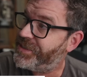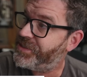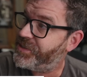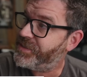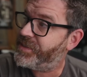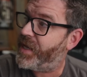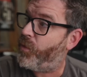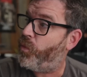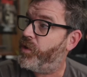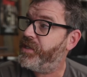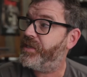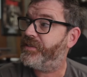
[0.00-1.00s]
It's just that
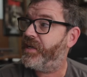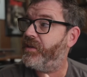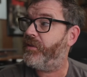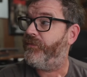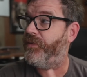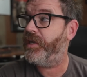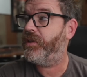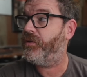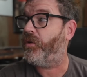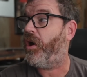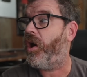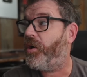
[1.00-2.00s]
when you tell a
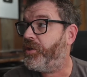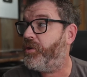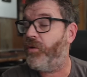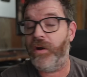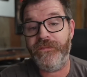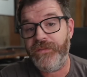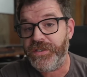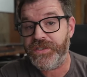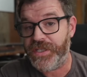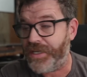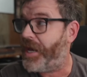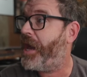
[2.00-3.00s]
fellow audio
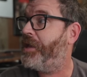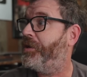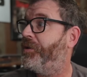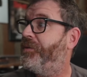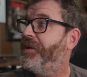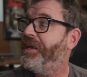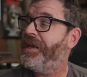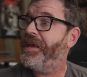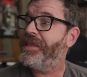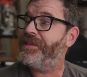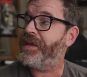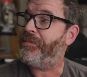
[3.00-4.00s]
aficionado
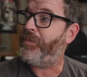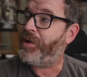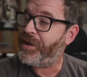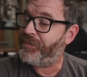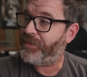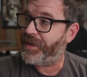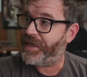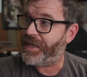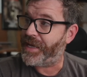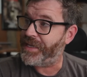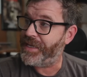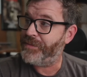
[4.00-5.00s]
that a modified
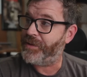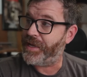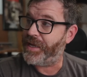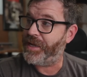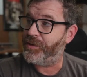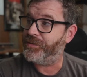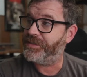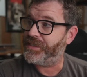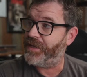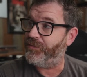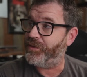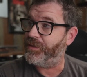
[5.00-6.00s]
Aima
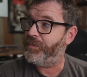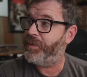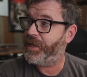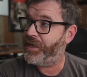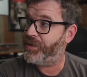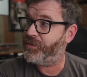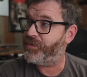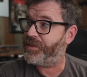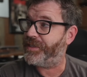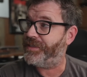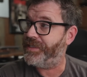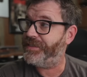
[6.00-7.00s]
A07 paired with
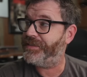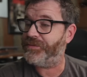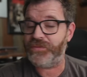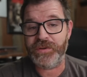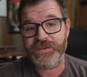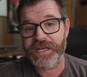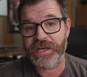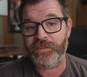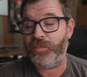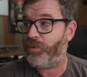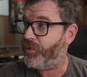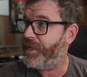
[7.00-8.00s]
a decent Rotel
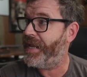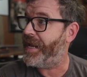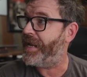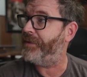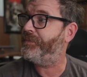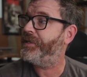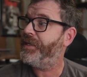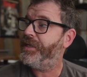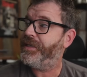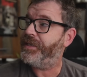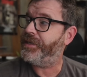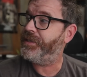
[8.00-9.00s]
preamp
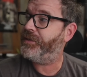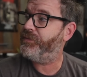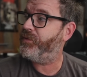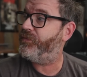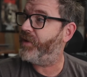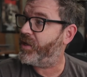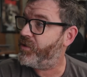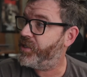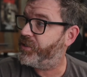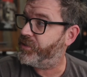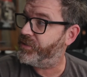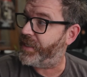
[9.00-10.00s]
can give you very
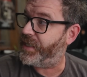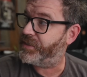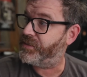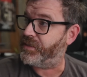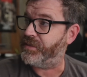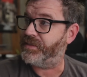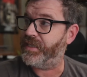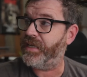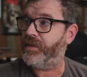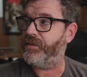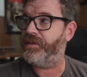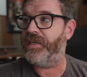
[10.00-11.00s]
good to excellent
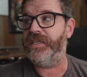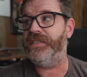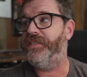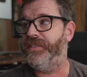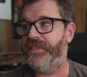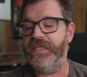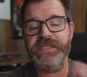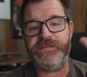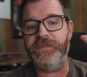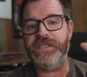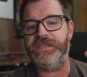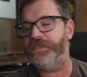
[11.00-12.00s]
sound, they
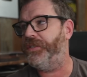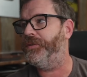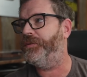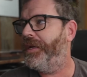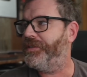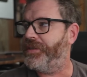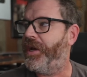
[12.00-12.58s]
dismiss you as